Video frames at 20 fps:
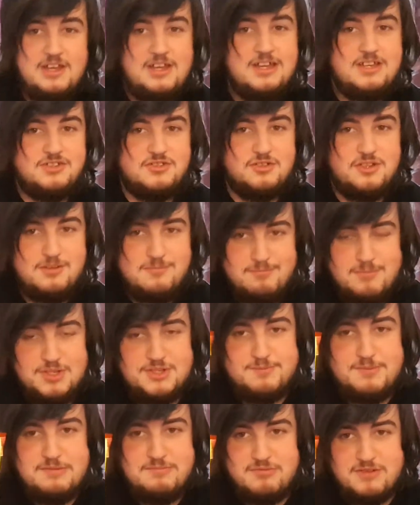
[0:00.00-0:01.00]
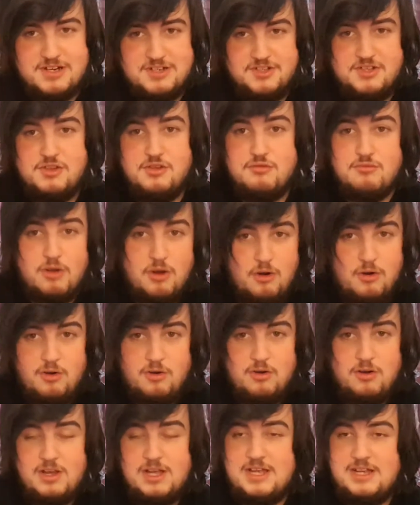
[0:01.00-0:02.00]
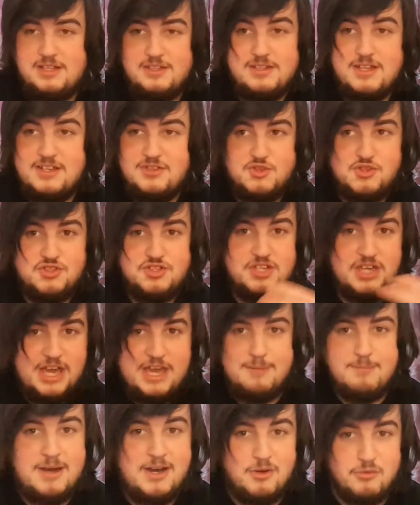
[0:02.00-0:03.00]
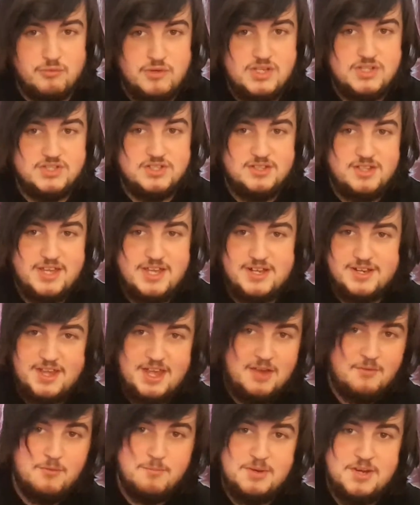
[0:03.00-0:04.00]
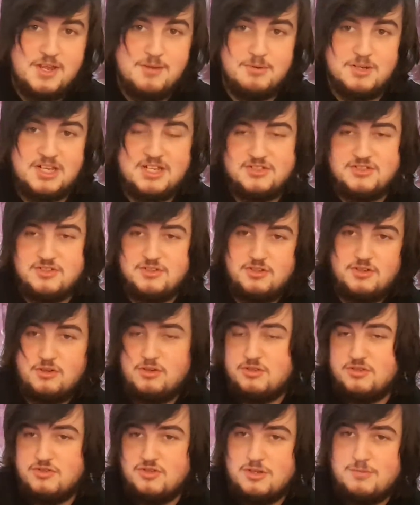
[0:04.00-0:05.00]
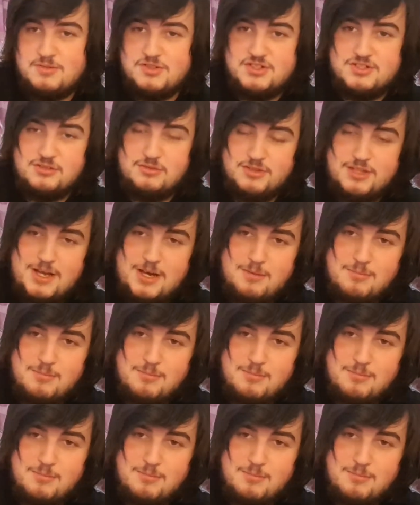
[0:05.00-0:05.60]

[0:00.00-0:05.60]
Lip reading: So they must be brand new, or they just came out recently and they haven't been able to get to the corner shop until now.